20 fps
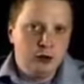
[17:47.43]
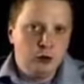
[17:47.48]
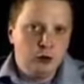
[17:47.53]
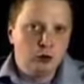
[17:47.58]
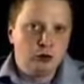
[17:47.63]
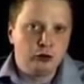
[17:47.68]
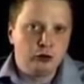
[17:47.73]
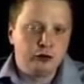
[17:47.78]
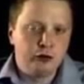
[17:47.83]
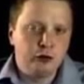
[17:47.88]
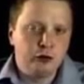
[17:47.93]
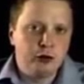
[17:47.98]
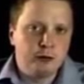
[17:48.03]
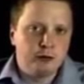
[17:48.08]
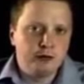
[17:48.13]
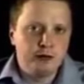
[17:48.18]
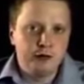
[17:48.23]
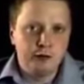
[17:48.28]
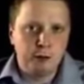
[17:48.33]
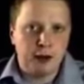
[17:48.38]
the
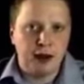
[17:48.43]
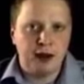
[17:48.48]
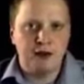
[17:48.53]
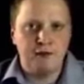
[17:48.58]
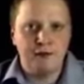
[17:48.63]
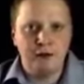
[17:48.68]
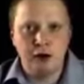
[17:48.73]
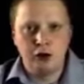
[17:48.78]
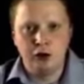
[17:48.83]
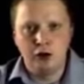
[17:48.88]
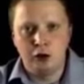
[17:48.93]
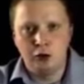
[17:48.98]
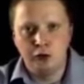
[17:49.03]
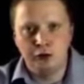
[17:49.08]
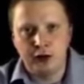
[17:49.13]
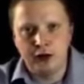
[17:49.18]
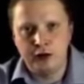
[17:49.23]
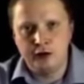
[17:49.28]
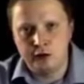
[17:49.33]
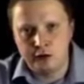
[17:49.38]
auditorium. This is back in the good
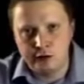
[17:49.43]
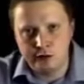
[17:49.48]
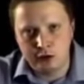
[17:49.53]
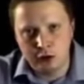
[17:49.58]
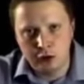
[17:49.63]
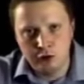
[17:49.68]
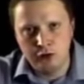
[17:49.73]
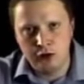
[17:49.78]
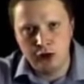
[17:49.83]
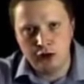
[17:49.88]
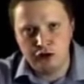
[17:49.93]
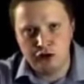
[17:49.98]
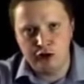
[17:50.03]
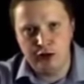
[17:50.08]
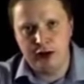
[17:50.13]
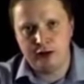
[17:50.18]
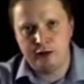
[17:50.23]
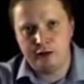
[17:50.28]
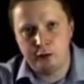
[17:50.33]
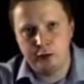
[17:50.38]
old days of Soviet
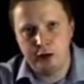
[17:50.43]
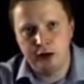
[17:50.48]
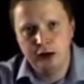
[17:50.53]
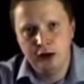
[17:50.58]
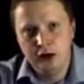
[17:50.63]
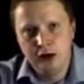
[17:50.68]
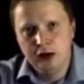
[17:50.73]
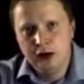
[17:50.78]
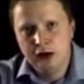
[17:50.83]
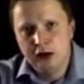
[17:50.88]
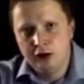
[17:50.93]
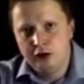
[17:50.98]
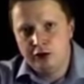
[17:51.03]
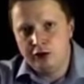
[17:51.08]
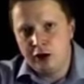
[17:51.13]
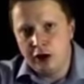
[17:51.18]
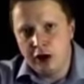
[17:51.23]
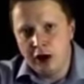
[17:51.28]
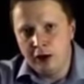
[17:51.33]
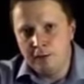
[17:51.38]
chess, when
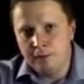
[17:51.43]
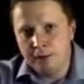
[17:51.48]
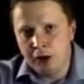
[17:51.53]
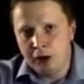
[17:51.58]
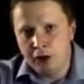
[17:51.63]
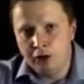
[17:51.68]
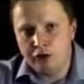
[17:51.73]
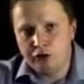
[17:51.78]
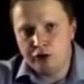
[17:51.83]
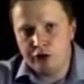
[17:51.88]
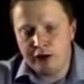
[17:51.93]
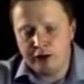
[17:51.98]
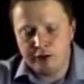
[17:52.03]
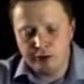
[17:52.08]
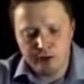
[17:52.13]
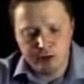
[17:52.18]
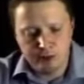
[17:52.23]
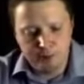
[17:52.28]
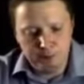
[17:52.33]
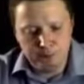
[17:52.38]
you know,
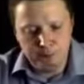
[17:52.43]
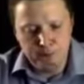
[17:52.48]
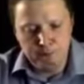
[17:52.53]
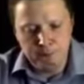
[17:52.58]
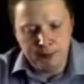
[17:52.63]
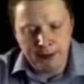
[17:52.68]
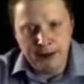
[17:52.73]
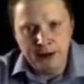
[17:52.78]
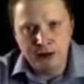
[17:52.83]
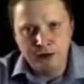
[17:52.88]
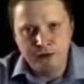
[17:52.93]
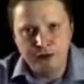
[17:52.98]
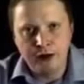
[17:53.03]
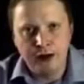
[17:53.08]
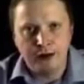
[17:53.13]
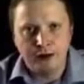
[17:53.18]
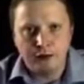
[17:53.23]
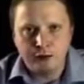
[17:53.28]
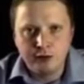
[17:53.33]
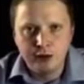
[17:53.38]
chess was a main
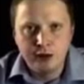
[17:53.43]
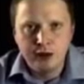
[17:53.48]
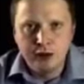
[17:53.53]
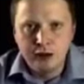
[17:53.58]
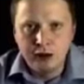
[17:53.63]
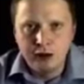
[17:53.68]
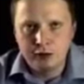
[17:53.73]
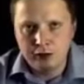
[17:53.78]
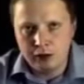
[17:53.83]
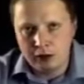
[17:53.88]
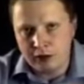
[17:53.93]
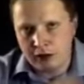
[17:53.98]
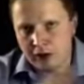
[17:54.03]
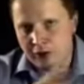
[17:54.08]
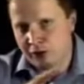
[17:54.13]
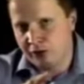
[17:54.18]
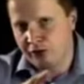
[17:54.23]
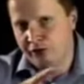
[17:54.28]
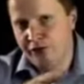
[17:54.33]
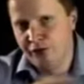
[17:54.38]
event. It was like
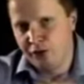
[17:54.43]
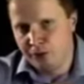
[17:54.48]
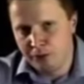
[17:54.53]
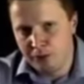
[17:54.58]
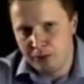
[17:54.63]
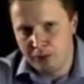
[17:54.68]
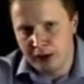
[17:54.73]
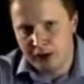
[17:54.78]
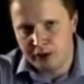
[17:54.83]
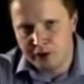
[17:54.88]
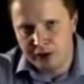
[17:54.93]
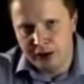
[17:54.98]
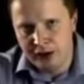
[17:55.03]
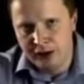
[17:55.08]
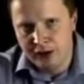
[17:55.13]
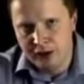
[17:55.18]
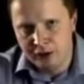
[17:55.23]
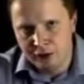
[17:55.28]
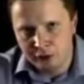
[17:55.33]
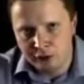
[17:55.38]
going to a football match in
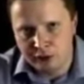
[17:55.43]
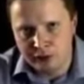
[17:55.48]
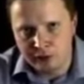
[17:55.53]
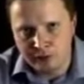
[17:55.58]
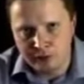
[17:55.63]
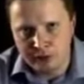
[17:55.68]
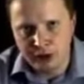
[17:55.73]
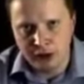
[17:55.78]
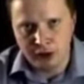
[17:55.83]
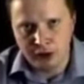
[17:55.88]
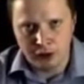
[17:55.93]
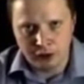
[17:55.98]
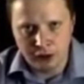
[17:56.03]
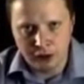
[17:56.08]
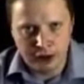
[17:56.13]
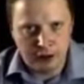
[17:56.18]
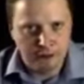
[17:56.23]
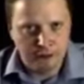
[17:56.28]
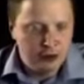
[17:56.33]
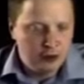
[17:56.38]
England or something. You know,
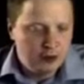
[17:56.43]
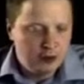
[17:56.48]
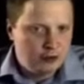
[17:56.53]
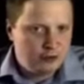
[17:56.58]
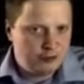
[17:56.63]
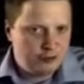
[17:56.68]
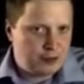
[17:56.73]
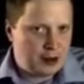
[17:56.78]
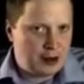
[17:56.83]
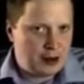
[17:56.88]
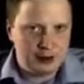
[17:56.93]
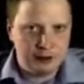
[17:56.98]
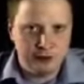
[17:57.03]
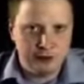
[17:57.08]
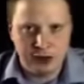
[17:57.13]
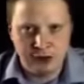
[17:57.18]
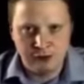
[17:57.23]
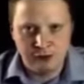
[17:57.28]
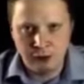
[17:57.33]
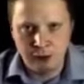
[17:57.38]
you'd have
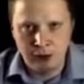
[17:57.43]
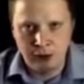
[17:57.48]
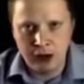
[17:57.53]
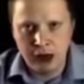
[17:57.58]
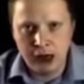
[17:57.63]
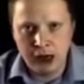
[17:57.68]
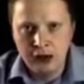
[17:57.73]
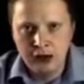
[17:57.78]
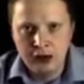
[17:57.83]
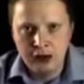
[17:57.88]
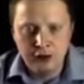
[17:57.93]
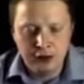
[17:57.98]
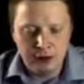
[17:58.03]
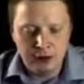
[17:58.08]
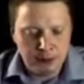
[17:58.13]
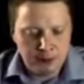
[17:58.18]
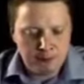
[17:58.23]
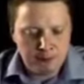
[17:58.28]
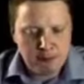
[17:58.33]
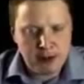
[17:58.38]
fans everywhere.
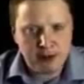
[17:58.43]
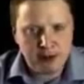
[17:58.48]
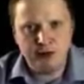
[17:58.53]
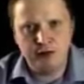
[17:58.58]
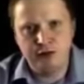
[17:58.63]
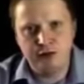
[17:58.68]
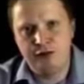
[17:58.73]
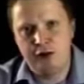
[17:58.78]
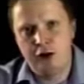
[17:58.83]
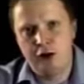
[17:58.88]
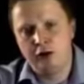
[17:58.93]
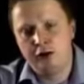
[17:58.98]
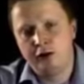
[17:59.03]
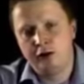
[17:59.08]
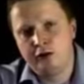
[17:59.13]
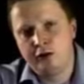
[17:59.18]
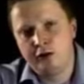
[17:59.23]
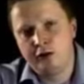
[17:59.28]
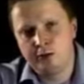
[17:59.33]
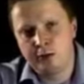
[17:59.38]
There'd be massive
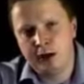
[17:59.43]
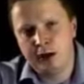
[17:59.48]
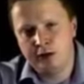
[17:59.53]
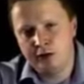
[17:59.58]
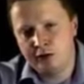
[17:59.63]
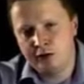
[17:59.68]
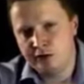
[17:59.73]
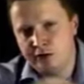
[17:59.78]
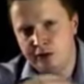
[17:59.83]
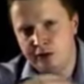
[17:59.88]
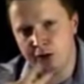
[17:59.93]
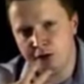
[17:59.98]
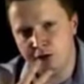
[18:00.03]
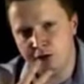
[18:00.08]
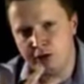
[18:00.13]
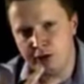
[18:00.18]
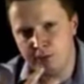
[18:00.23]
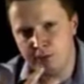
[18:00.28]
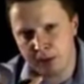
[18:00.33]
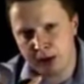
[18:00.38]
followings for these matches.
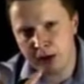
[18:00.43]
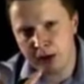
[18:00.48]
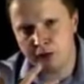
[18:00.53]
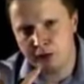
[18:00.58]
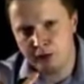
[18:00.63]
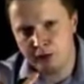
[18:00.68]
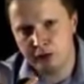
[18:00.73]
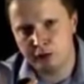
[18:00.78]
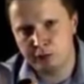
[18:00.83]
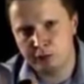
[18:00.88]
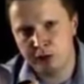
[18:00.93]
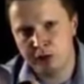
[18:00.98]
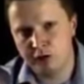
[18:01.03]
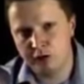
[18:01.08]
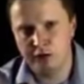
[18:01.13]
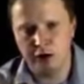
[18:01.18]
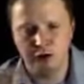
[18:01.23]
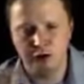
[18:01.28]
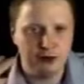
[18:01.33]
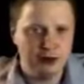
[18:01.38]
Just imagine this. Put
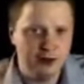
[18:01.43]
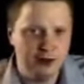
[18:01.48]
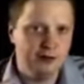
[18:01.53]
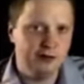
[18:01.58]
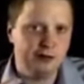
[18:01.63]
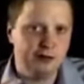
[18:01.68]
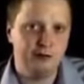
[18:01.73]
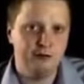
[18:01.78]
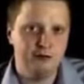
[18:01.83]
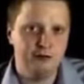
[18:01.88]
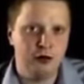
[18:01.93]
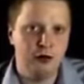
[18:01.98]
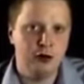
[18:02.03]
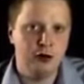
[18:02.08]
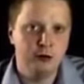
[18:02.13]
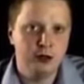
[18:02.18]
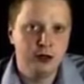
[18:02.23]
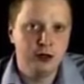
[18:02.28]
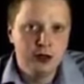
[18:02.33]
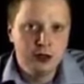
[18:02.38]
yourself in this
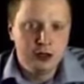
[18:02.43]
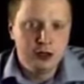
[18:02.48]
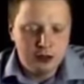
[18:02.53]
environment.